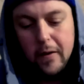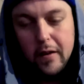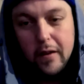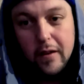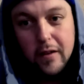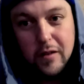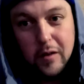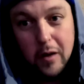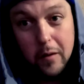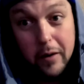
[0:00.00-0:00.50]

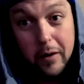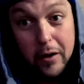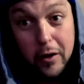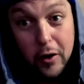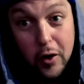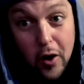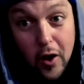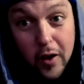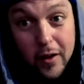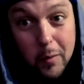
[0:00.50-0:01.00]
So I'm getting
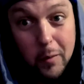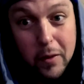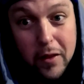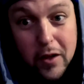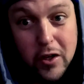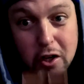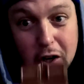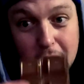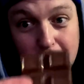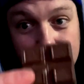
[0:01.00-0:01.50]
cocky with the
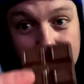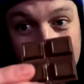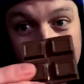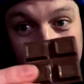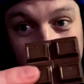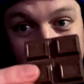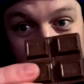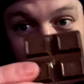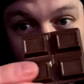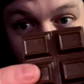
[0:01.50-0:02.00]
chalky.
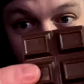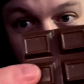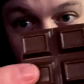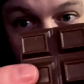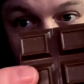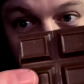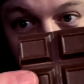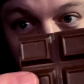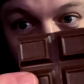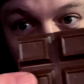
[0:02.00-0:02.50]
Usually
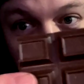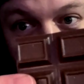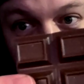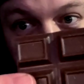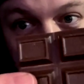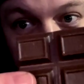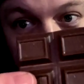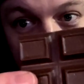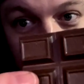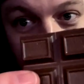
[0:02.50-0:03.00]
you go for
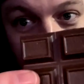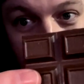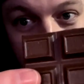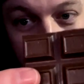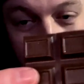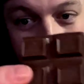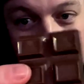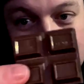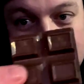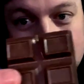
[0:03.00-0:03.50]
like two
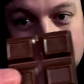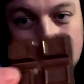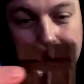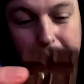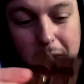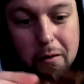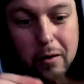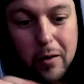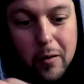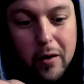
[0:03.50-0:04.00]
pieces, but
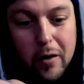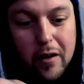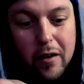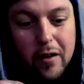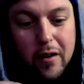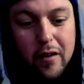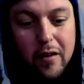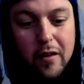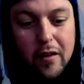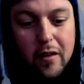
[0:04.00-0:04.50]
I'm doing a